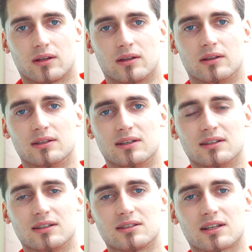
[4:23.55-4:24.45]

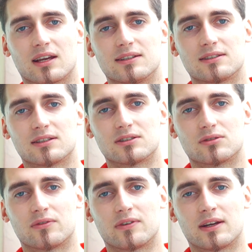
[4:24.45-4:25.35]
in this case is
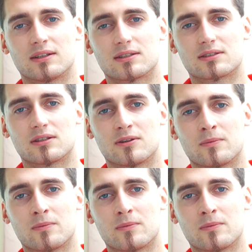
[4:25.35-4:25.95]
to face